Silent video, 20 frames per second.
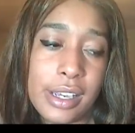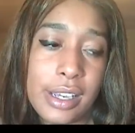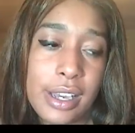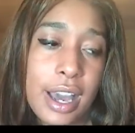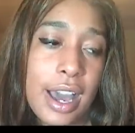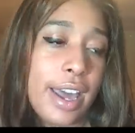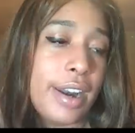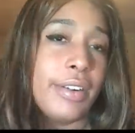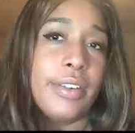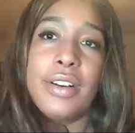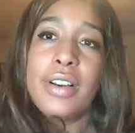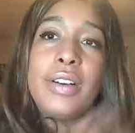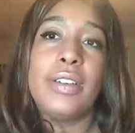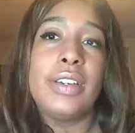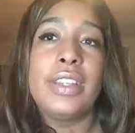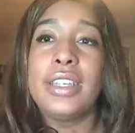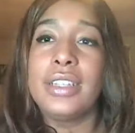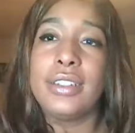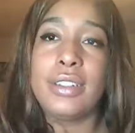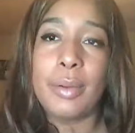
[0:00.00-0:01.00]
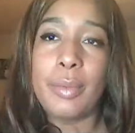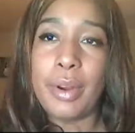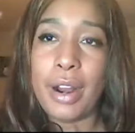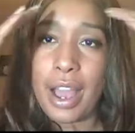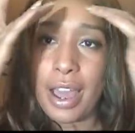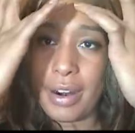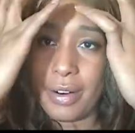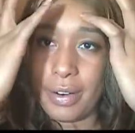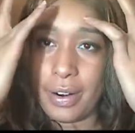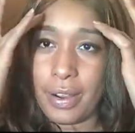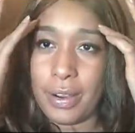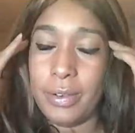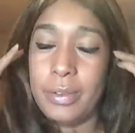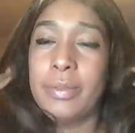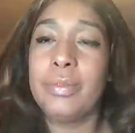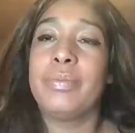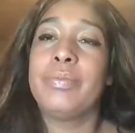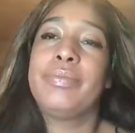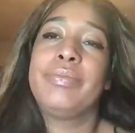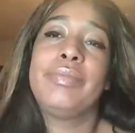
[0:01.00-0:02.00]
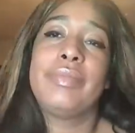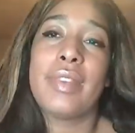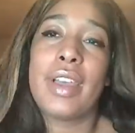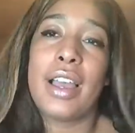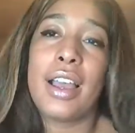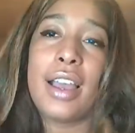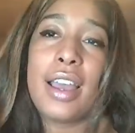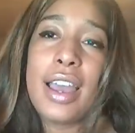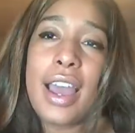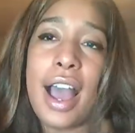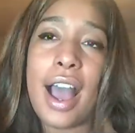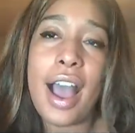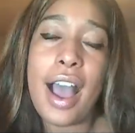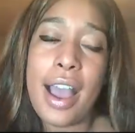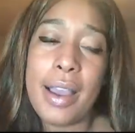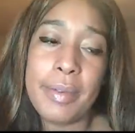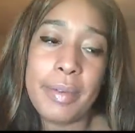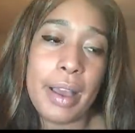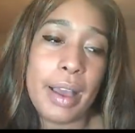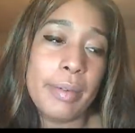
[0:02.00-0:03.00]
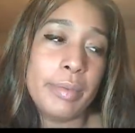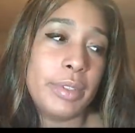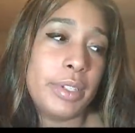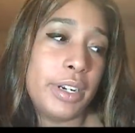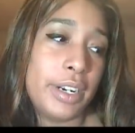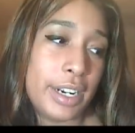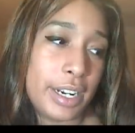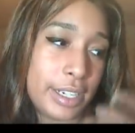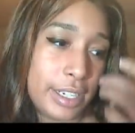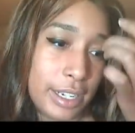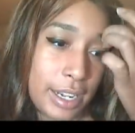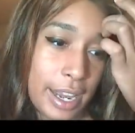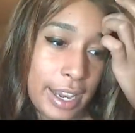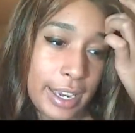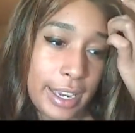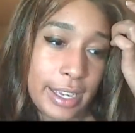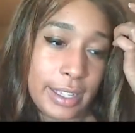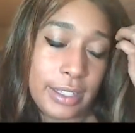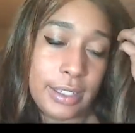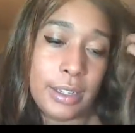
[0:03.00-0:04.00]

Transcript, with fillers: I don't know, in the summer, I don't know. I'm starting to like it,